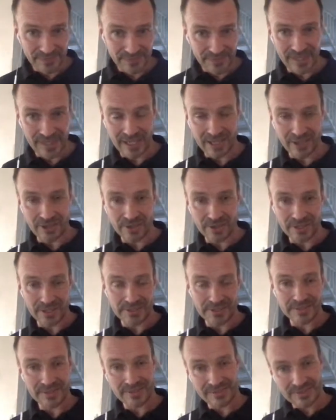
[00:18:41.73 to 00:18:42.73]
They are
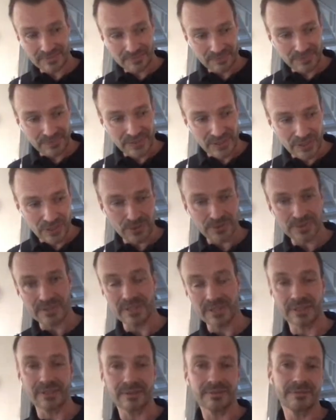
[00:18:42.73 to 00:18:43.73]
just
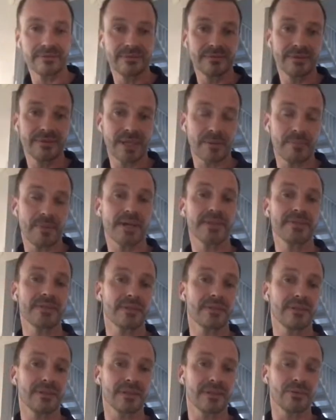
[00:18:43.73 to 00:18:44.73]
using
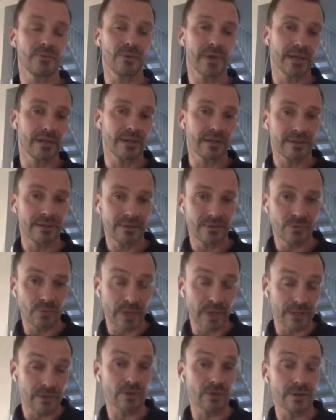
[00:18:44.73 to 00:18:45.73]
capacity when
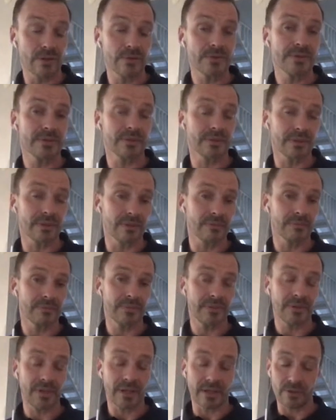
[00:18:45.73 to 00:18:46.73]
you're using
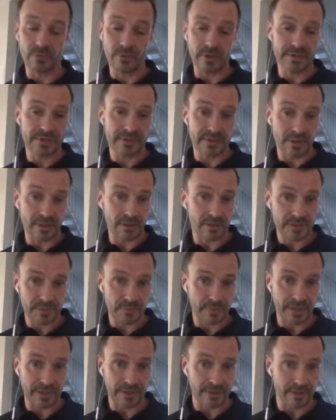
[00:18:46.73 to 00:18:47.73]
them. Otherwise, they are
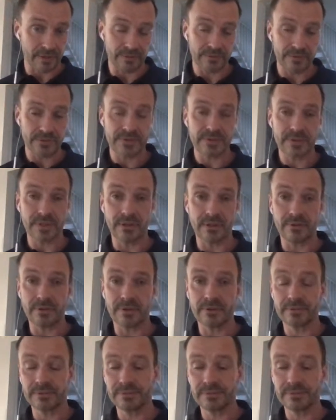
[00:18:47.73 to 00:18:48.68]
spun down to zero.